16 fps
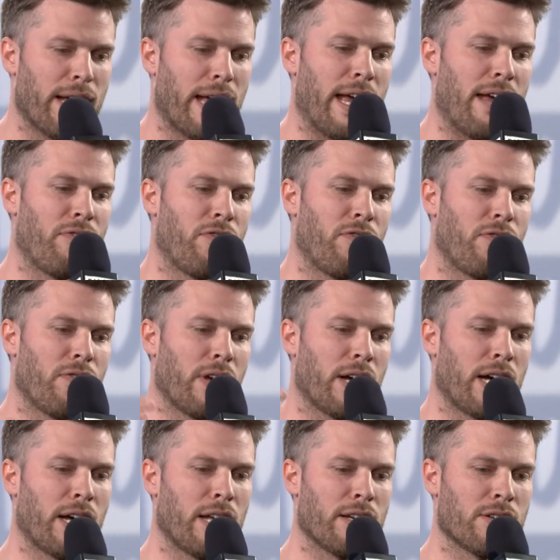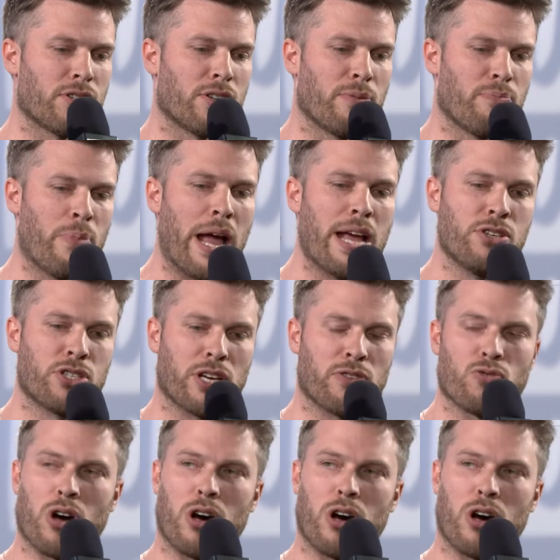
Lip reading: If there's an amazing